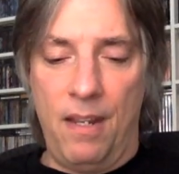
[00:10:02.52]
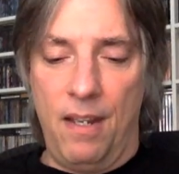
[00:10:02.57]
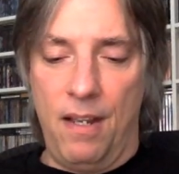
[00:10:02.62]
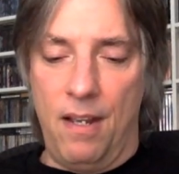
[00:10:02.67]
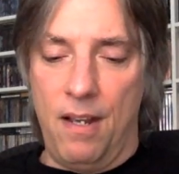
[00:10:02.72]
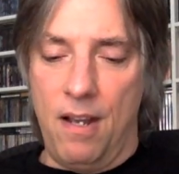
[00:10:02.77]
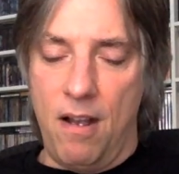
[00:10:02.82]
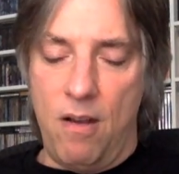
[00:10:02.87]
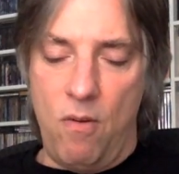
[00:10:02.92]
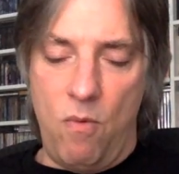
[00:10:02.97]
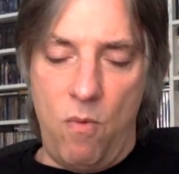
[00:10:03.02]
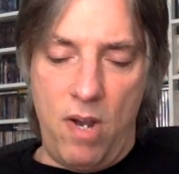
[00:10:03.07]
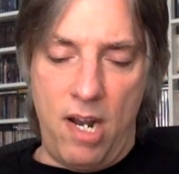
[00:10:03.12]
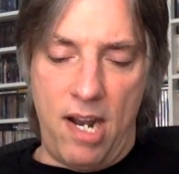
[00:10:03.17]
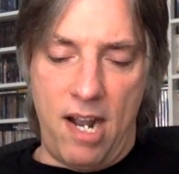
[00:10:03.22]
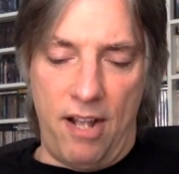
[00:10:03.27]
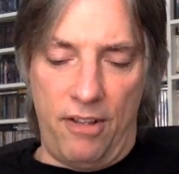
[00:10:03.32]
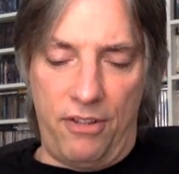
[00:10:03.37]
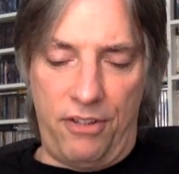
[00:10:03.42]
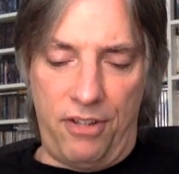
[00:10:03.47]
Uh, what
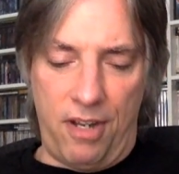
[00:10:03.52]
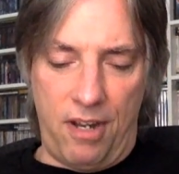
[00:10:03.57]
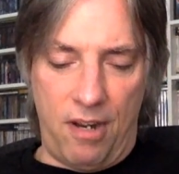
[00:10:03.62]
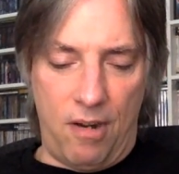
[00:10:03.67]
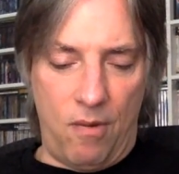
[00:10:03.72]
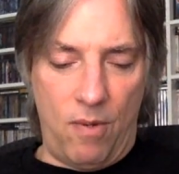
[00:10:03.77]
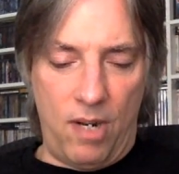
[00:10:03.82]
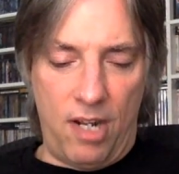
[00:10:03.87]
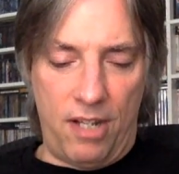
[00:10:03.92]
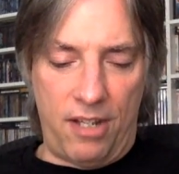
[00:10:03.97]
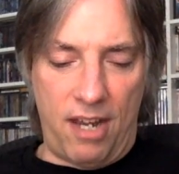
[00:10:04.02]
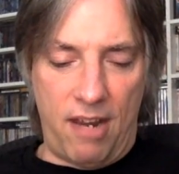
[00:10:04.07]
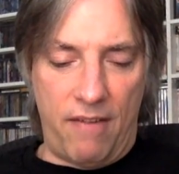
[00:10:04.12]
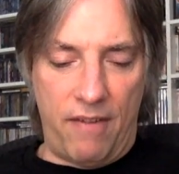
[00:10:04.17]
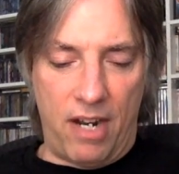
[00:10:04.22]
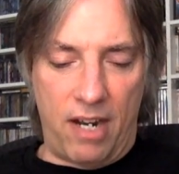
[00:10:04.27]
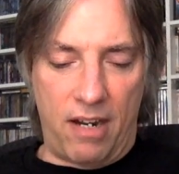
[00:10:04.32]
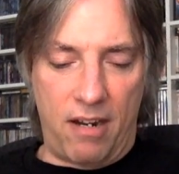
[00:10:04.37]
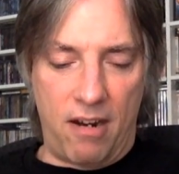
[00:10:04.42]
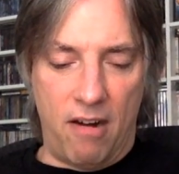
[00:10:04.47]
else here? What else
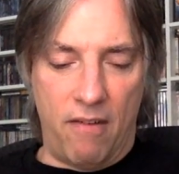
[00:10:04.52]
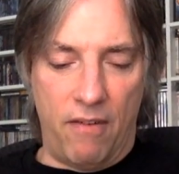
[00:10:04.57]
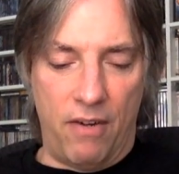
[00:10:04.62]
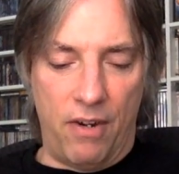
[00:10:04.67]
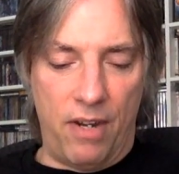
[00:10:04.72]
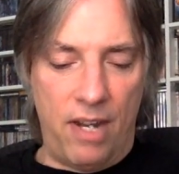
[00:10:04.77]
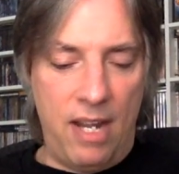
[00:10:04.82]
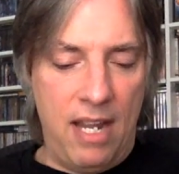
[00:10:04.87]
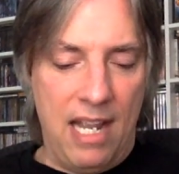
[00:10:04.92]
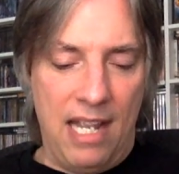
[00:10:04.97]
haven't I covered?